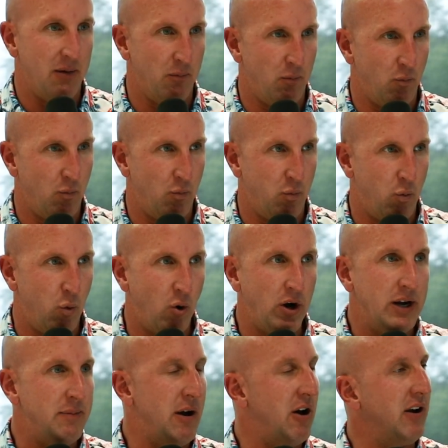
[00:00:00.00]
am
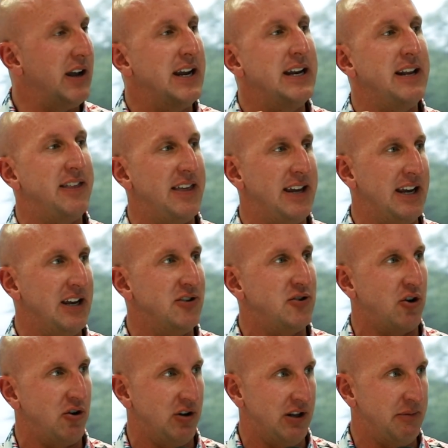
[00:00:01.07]
worried about anything
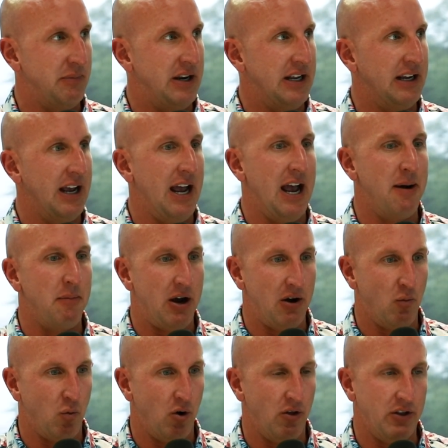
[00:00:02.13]
internally, meaning am I
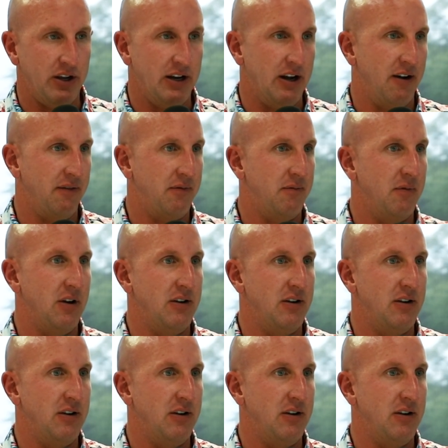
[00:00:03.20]
worthy enough?